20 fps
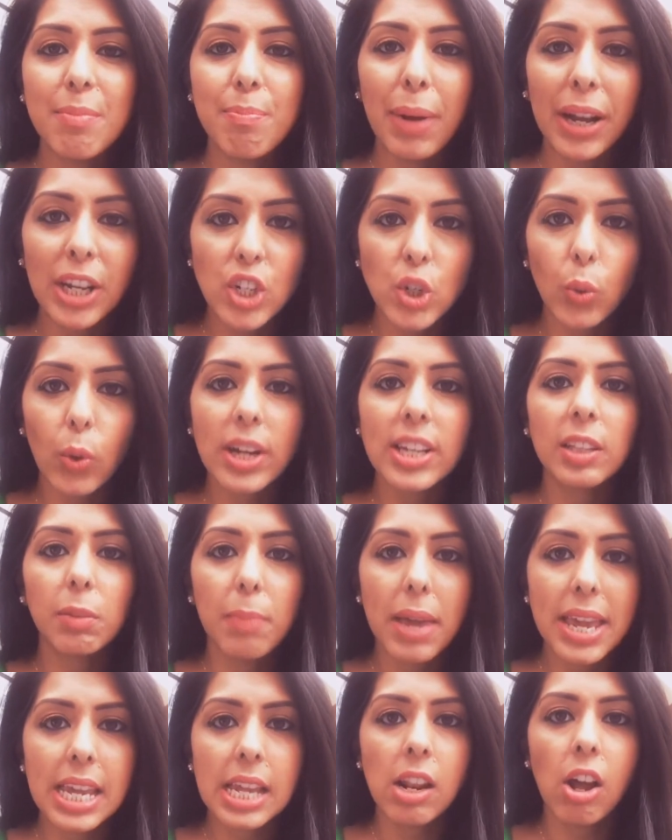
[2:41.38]
Batshuayi is
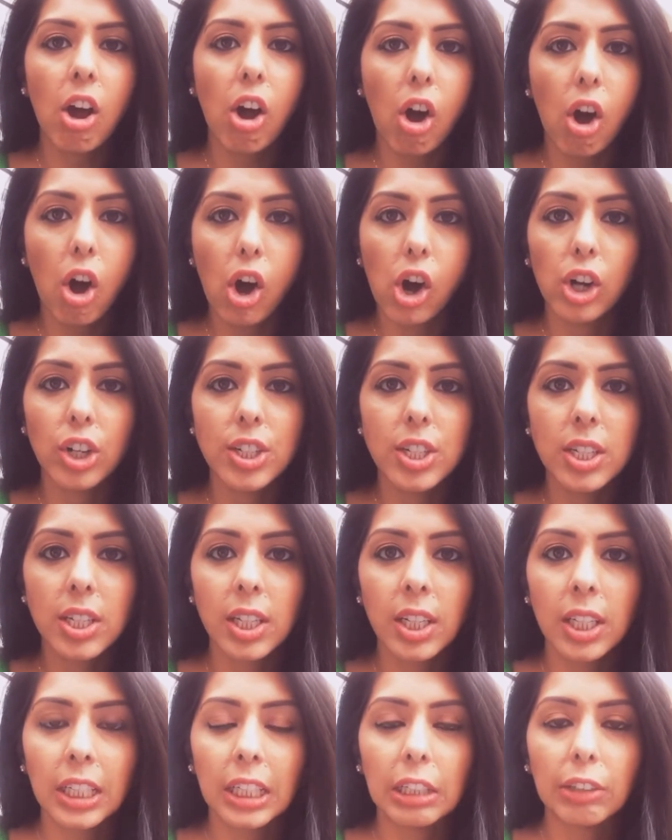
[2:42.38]
making it hard
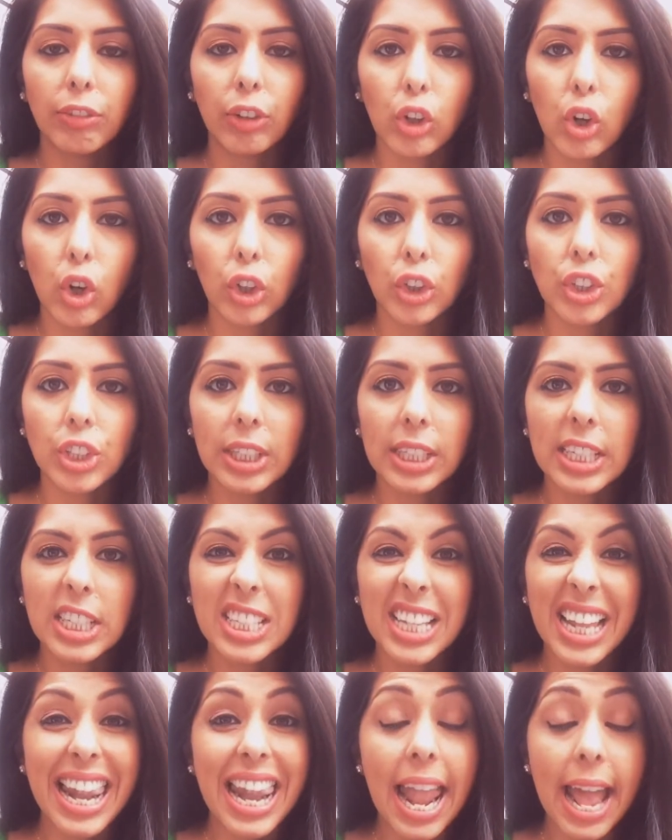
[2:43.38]
for Conte
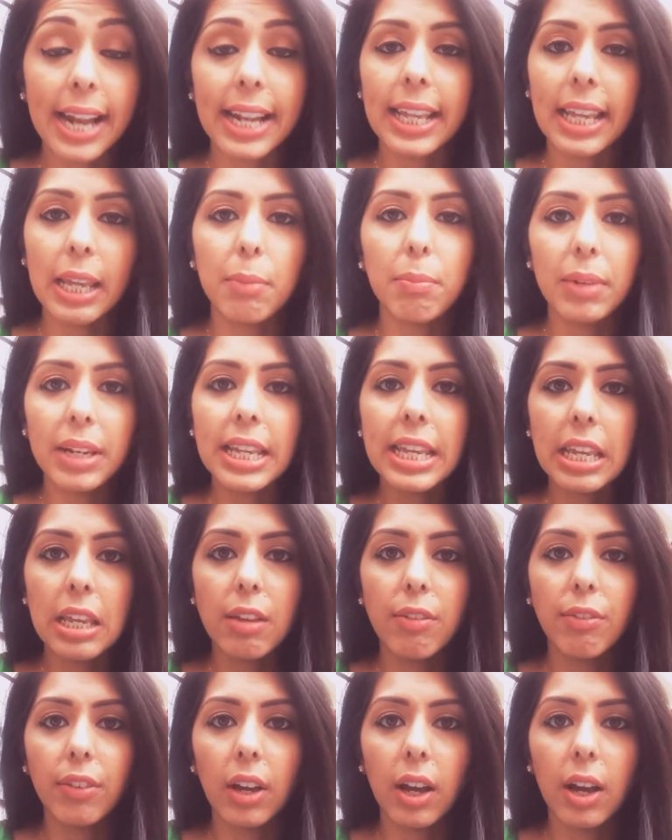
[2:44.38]
to let him
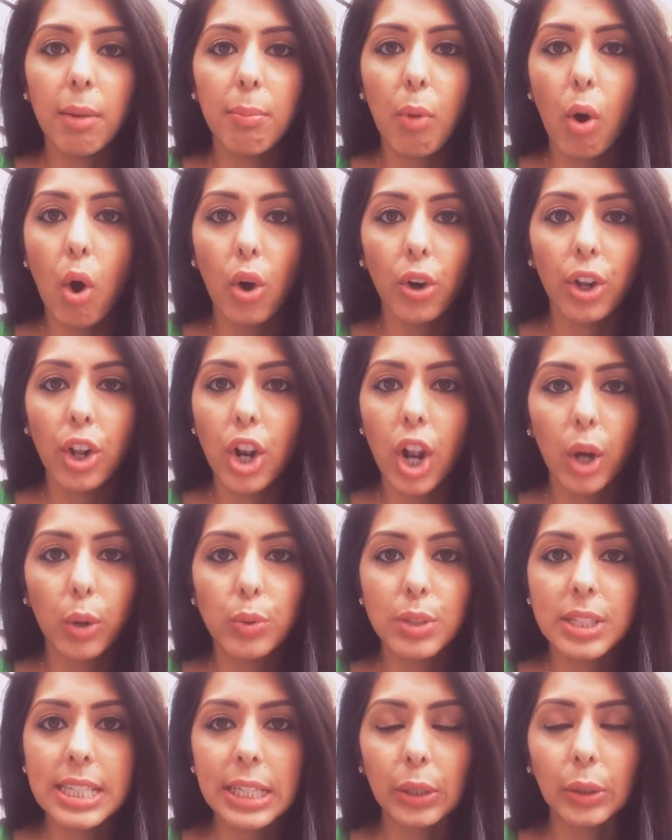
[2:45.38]
leave on a
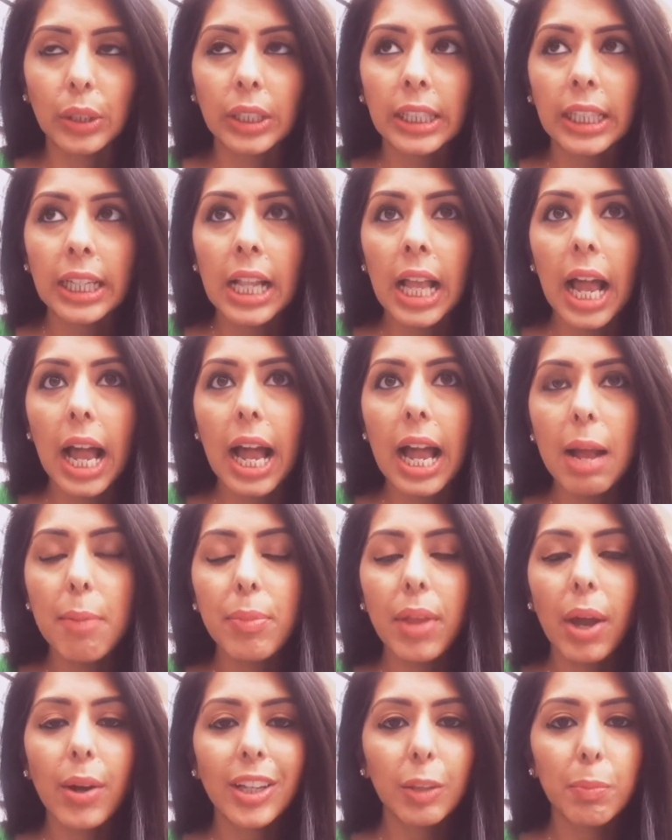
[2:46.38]
loan deal.
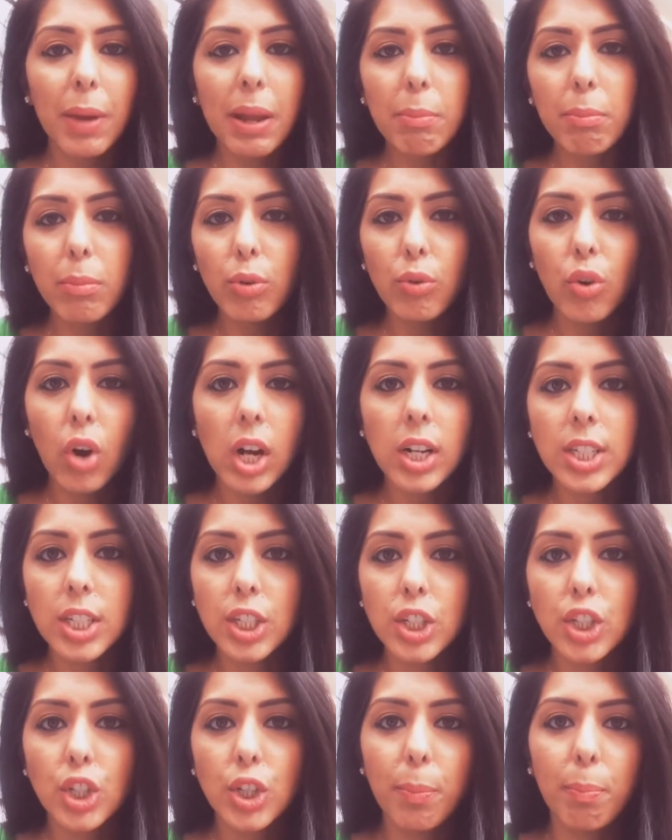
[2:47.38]
Now I expect
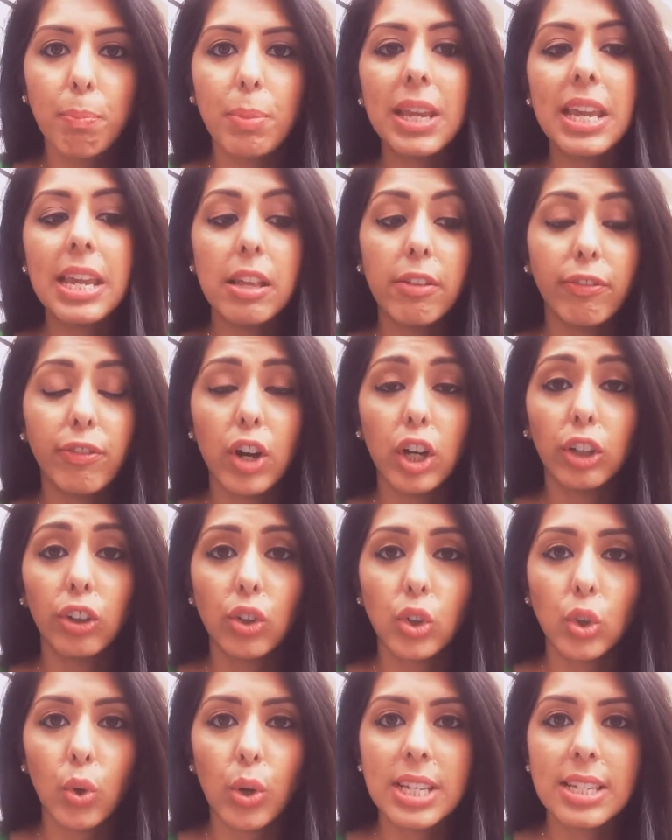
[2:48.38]
Morata to be
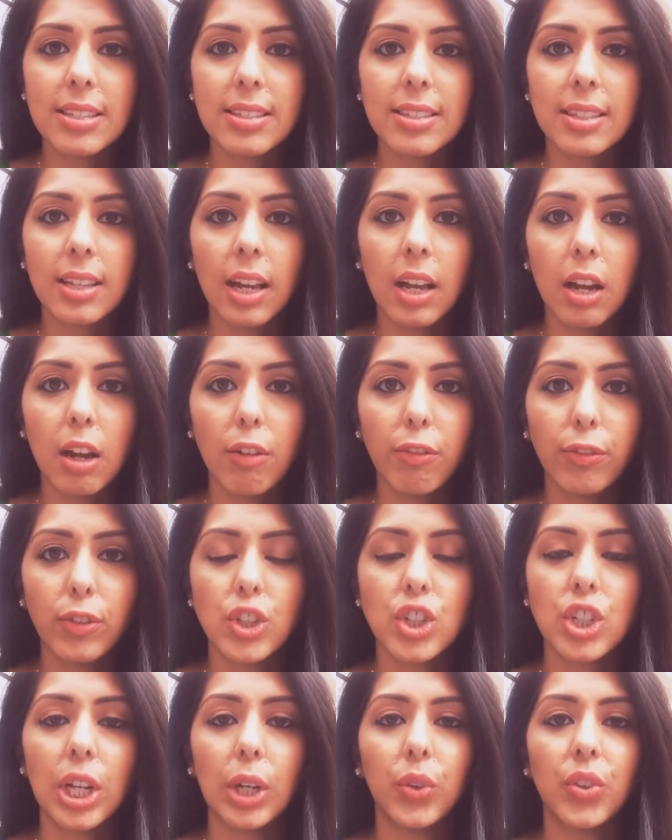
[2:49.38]
first choice
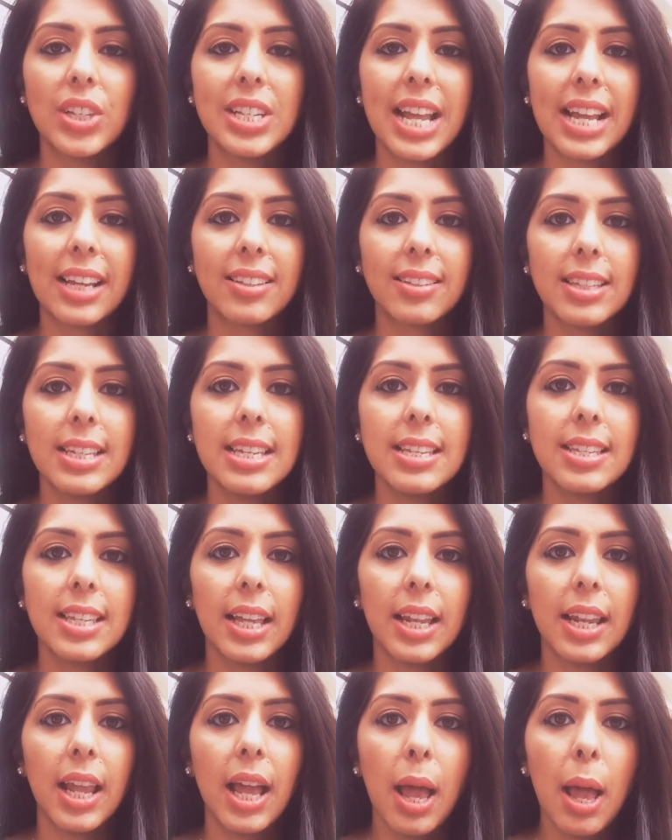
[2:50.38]
for Chelsea next
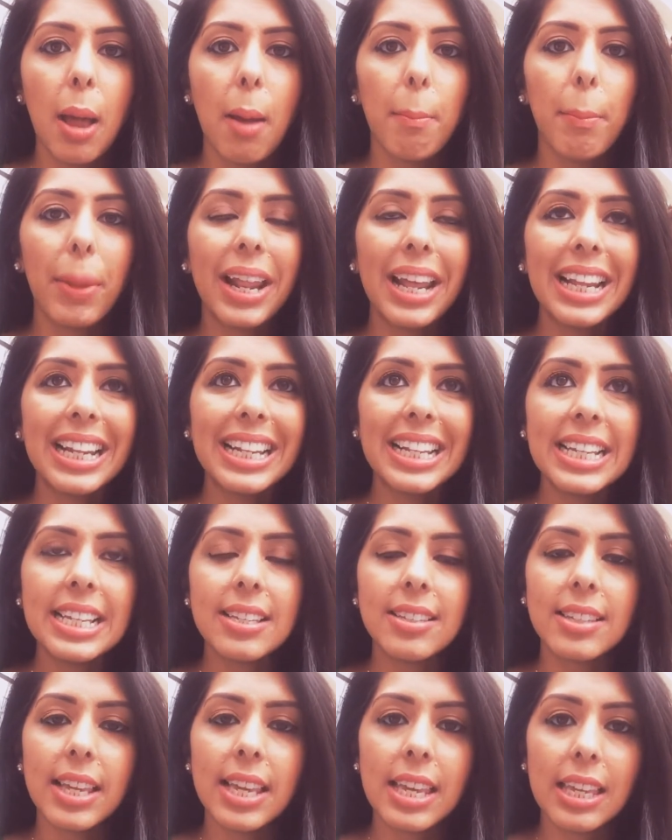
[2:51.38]
season, but at
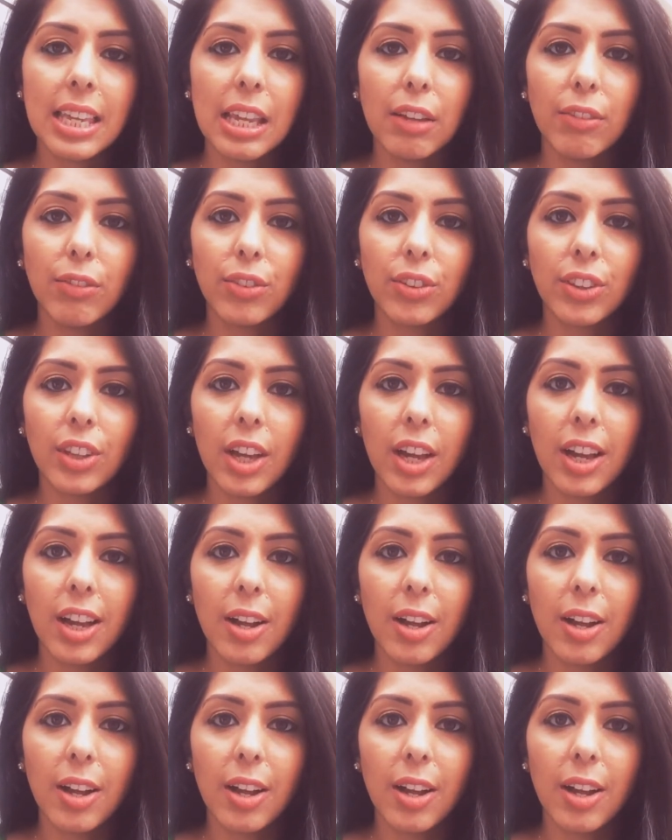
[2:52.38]
least it gives